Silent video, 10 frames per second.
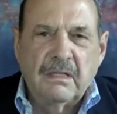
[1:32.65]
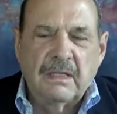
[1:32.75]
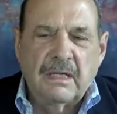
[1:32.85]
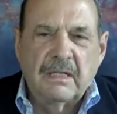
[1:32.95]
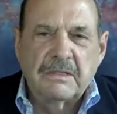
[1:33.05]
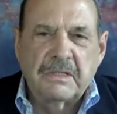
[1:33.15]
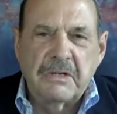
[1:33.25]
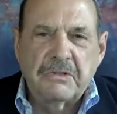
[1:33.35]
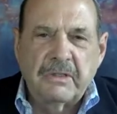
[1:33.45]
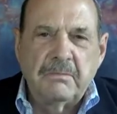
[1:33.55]
That
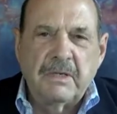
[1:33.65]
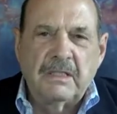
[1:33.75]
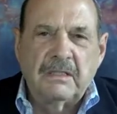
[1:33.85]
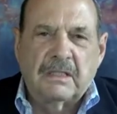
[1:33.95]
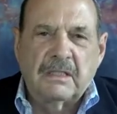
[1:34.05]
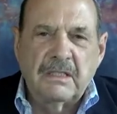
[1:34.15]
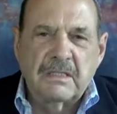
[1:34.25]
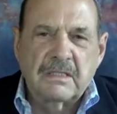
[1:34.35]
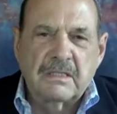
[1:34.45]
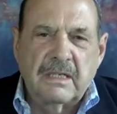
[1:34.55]
essentially made the
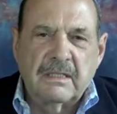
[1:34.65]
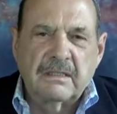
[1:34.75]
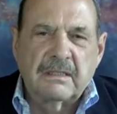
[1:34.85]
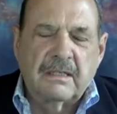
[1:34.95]
case that